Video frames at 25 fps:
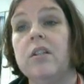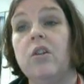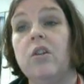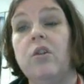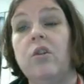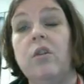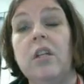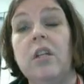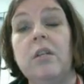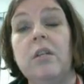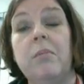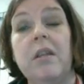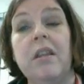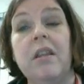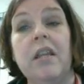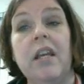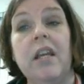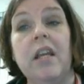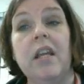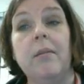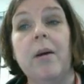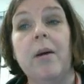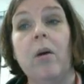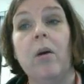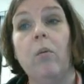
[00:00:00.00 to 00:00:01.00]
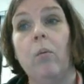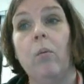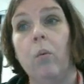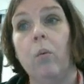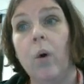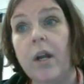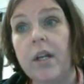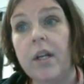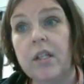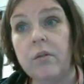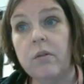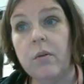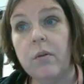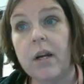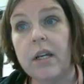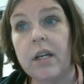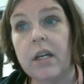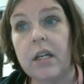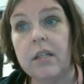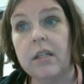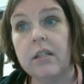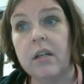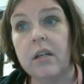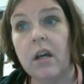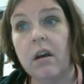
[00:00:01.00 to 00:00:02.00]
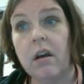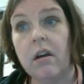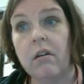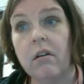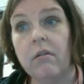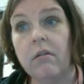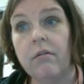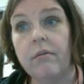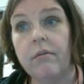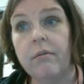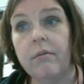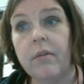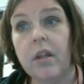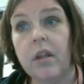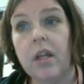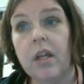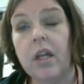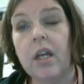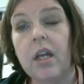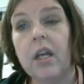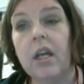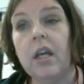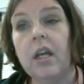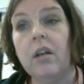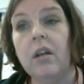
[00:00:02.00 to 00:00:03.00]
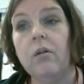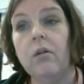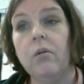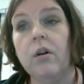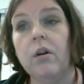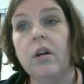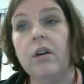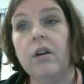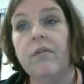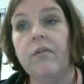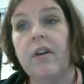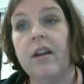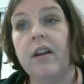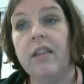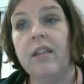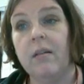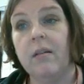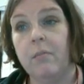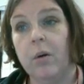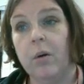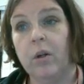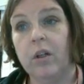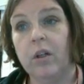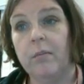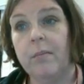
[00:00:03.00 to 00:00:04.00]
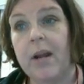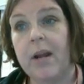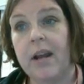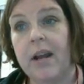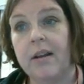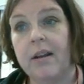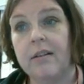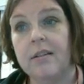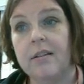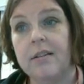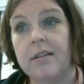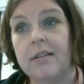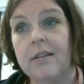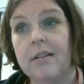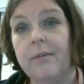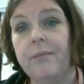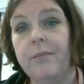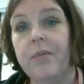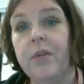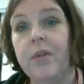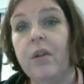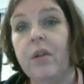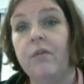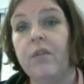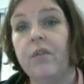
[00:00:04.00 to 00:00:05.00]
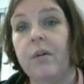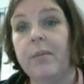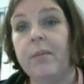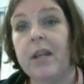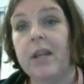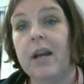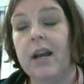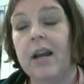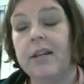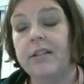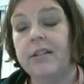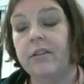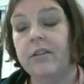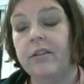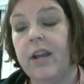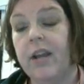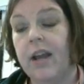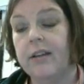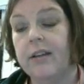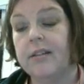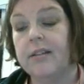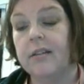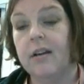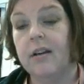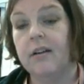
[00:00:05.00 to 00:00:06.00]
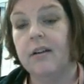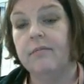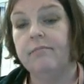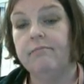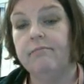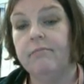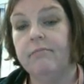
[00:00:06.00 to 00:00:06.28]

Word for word: So you need to be thinking about what do I need to know in order to find the molar mass from the ideal gas law.